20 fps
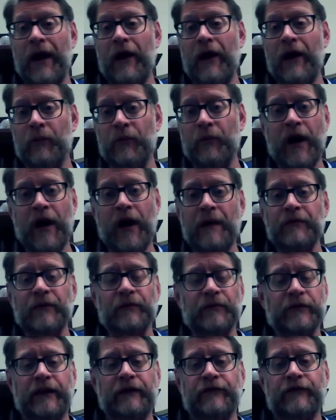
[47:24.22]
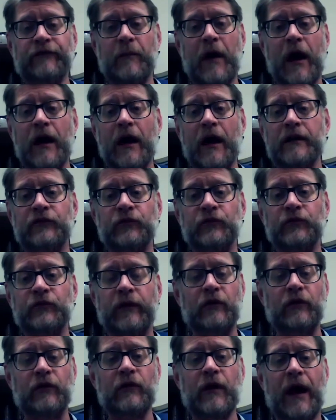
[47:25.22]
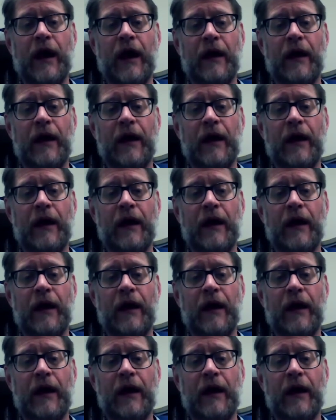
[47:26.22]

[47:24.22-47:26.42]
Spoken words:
well, probably, if I'm honest with you.